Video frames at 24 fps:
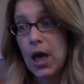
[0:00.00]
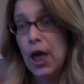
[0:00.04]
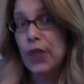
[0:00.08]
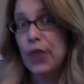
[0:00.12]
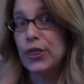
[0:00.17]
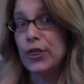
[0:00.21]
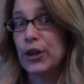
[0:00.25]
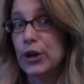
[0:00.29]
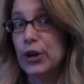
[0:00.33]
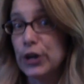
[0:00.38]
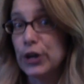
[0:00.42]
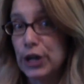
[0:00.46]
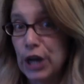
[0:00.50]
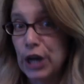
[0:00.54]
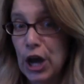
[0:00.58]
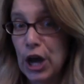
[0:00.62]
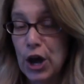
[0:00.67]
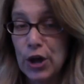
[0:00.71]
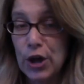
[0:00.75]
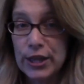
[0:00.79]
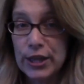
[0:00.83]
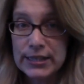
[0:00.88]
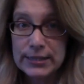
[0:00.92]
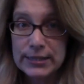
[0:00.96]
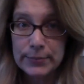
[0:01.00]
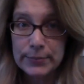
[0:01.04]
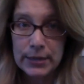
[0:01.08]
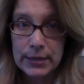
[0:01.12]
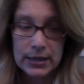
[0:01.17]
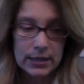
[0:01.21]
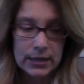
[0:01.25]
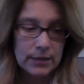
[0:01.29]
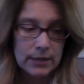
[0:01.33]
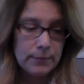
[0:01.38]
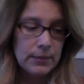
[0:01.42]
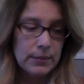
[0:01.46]
there you go. That's
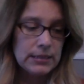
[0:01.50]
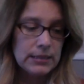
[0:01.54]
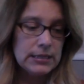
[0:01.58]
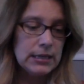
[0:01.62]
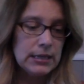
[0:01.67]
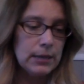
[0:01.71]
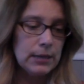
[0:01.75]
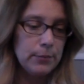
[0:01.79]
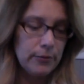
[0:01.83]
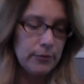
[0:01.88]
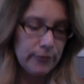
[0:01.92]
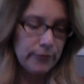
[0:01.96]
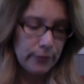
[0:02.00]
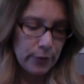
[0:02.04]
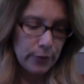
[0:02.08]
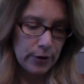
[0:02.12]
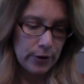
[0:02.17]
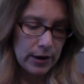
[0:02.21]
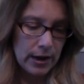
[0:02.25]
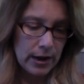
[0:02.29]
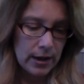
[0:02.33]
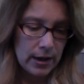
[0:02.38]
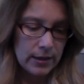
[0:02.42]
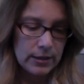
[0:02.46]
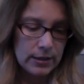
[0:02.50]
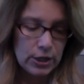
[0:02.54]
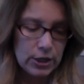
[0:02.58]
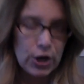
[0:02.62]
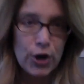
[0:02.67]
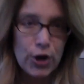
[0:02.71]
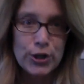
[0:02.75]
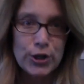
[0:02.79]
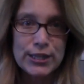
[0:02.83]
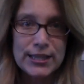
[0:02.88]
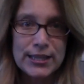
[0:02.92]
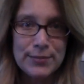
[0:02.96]
my tip for
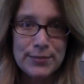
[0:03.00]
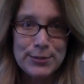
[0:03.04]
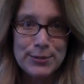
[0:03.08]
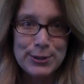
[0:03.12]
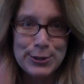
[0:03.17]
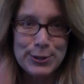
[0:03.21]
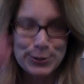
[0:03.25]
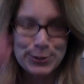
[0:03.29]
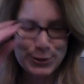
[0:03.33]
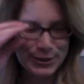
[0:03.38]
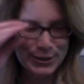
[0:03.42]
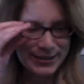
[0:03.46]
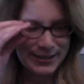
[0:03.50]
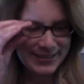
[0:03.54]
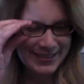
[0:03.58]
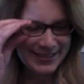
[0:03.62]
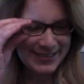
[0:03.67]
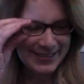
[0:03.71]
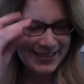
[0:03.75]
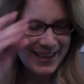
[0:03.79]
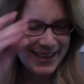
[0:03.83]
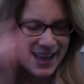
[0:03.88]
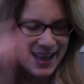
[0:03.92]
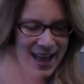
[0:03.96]
yarn substitutions.